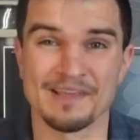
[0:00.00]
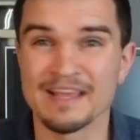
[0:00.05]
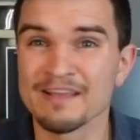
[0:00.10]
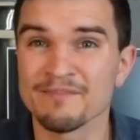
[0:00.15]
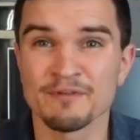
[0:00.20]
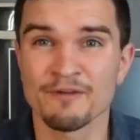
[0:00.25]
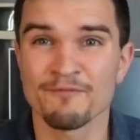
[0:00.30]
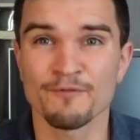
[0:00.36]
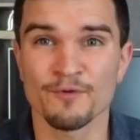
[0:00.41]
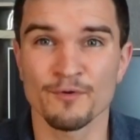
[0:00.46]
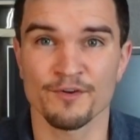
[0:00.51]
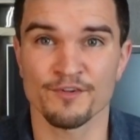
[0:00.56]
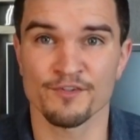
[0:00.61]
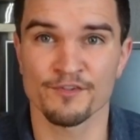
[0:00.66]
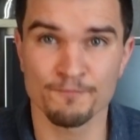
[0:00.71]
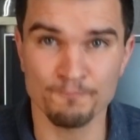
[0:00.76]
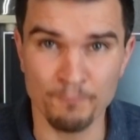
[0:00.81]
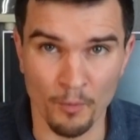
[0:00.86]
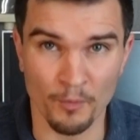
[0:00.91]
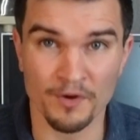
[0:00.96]
even if you're a
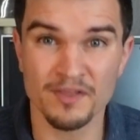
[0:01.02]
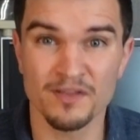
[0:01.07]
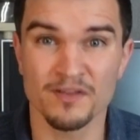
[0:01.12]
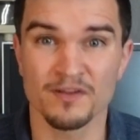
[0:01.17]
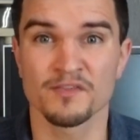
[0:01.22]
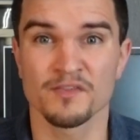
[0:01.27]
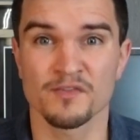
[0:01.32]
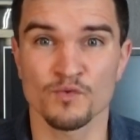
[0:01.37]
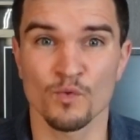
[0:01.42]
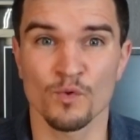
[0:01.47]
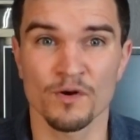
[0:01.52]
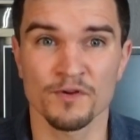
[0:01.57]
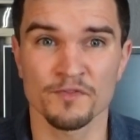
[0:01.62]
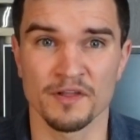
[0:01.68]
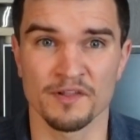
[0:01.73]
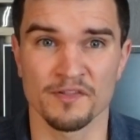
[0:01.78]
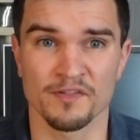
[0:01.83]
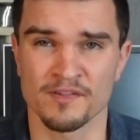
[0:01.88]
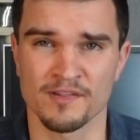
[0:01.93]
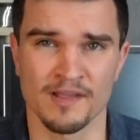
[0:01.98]
sporting goods store
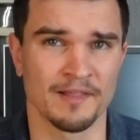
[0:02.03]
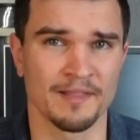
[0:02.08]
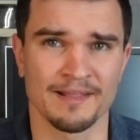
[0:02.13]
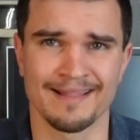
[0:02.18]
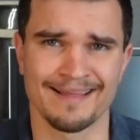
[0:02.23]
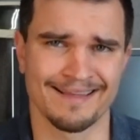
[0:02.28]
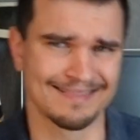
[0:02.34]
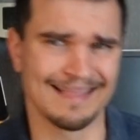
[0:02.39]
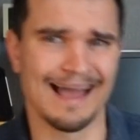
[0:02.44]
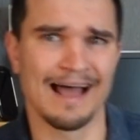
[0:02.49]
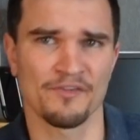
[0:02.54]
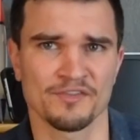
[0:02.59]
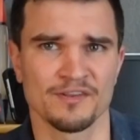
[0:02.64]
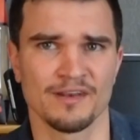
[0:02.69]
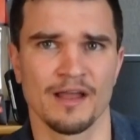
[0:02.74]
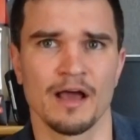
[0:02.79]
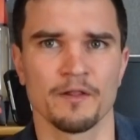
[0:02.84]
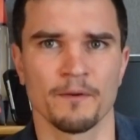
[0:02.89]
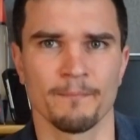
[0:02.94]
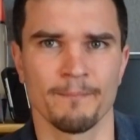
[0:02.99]
that's selling like
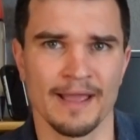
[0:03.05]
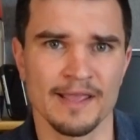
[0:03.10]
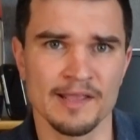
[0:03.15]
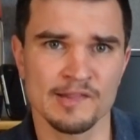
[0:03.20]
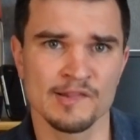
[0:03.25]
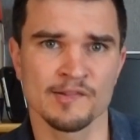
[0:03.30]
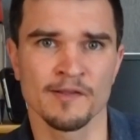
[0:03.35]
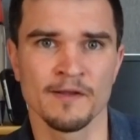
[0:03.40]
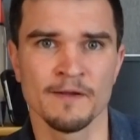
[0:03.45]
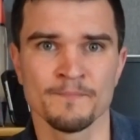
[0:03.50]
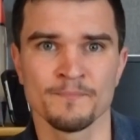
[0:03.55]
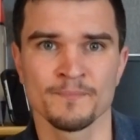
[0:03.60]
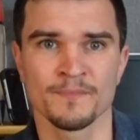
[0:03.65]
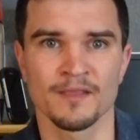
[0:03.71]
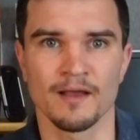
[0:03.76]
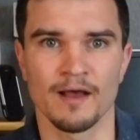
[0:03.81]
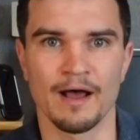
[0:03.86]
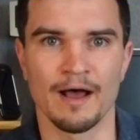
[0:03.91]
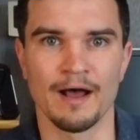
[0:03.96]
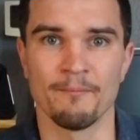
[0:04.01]
$1,000 bikes,
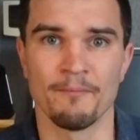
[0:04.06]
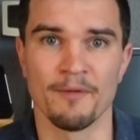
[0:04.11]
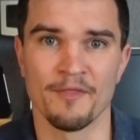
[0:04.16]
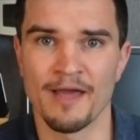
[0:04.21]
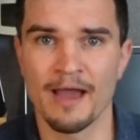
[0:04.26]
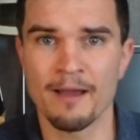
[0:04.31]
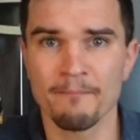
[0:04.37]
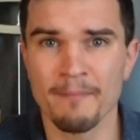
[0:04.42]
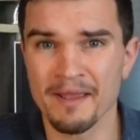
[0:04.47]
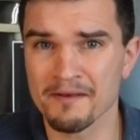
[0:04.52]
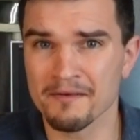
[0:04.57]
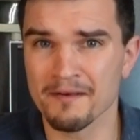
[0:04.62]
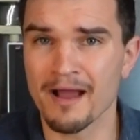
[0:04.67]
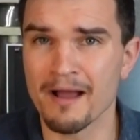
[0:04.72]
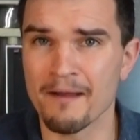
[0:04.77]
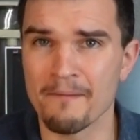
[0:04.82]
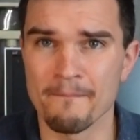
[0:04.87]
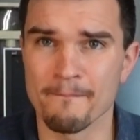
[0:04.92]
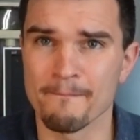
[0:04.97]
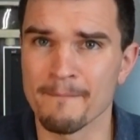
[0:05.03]
um, that might
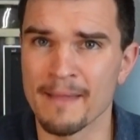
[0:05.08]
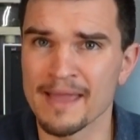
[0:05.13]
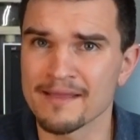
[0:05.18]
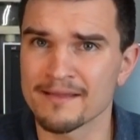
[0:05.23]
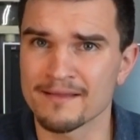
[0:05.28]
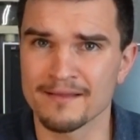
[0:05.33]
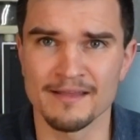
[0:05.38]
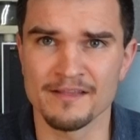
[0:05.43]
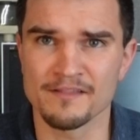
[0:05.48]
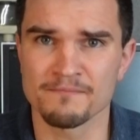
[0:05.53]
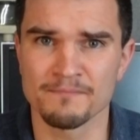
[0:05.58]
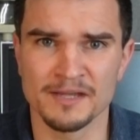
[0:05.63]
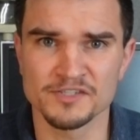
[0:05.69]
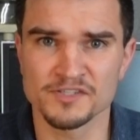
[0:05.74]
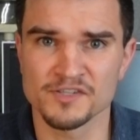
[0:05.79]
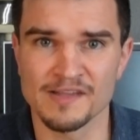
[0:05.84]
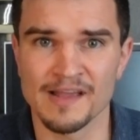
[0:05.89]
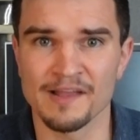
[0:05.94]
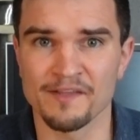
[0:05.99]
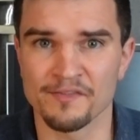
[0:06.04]
not make as
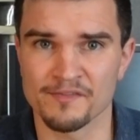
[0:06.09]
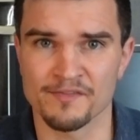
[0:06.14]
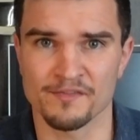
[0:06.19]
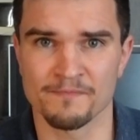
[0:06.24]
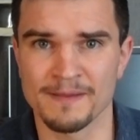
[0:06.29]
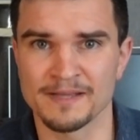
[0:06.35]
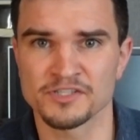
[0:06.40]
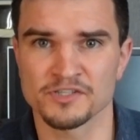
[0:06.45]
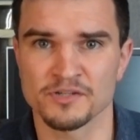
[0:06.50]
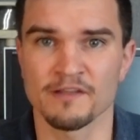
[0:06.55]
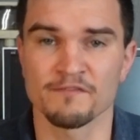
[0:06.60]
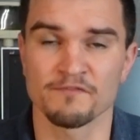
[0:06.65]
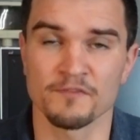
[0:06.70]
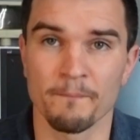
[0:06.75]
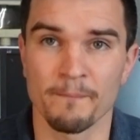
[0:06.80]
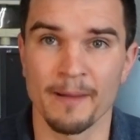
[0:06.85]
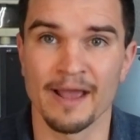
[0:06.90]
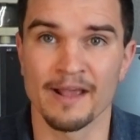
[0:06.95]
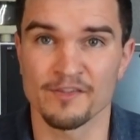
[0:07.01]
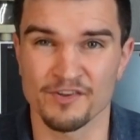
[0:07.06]
much sense, especially if the
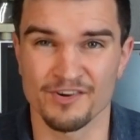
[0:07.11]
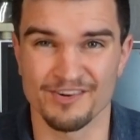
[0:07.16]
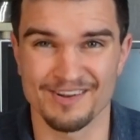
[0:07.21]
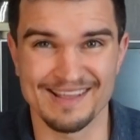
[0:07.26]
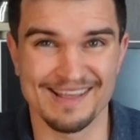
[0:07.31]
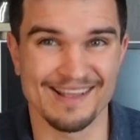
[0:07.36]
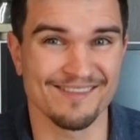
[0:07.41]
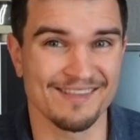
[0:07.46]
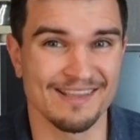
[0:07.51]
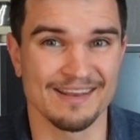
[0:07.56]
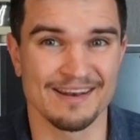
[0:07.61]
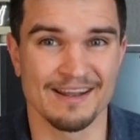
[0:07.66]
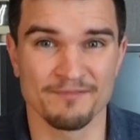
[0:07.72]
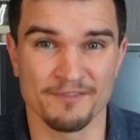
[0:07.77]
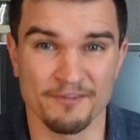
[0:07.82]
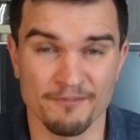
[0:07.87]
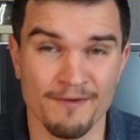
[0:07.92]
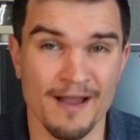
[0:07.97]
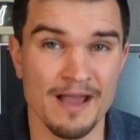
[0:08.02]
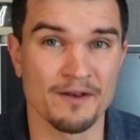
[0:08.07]
bikes are easy enough
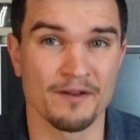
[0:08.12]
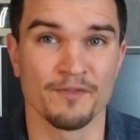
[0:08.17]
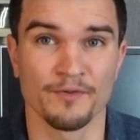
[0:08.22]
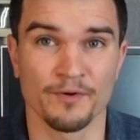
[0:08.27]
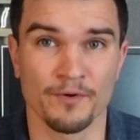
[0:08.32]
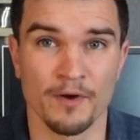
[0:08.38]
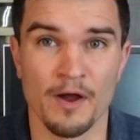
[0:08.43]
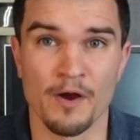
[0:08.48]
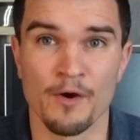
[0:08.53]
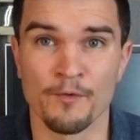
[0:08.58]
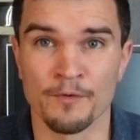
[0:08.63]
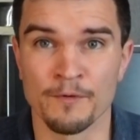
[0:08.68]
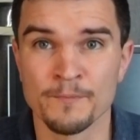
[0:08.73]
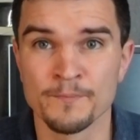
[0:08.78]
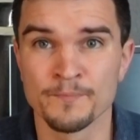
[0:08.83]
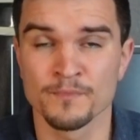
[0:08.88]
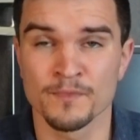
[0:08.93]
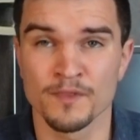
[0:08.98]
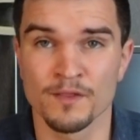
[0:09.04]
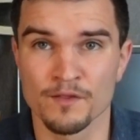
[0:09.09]
to find on their own.
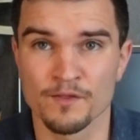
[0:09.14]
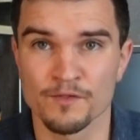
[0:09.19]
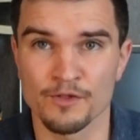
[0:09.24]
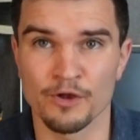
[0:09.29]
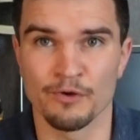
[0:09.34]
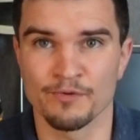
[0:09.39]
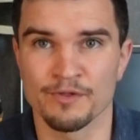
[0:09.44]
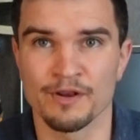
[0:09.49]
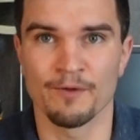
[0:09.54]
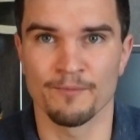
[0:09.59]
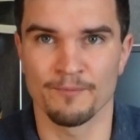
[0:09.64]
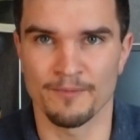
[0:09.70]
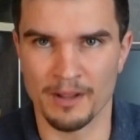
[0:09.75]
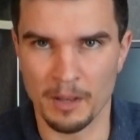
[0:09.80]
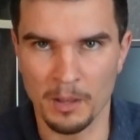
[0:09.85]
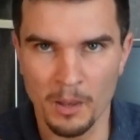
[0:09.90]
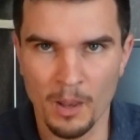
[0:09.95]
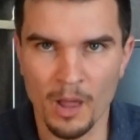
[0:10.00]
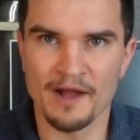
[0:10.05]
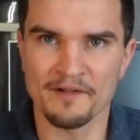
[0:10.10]
So, you know,
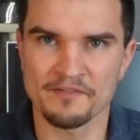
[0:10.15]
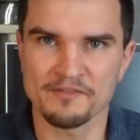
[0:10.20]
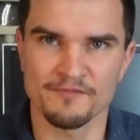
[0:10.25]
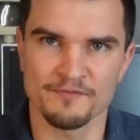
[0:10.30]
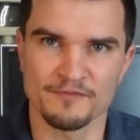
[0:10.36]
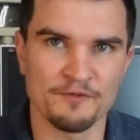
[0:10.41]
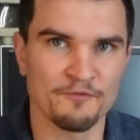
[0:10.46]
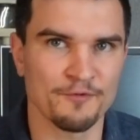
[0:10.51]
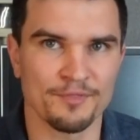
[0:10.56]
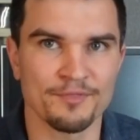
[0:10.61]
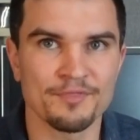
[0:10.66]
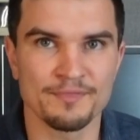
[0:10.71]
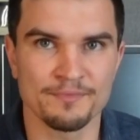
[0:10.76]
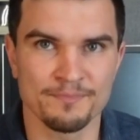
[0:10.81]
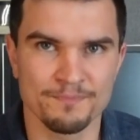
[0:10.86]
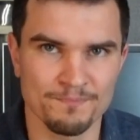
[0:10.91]
lots of different